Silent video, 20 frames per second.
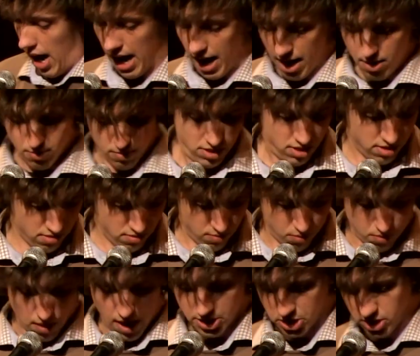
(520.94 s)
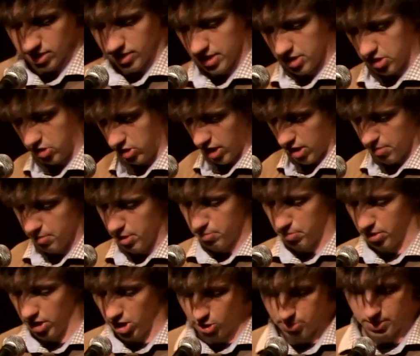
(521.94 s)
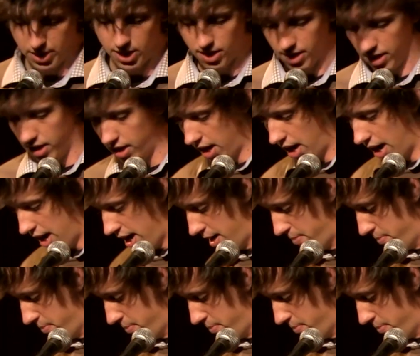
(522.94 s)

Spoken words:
I was watching this gentleman blow me, and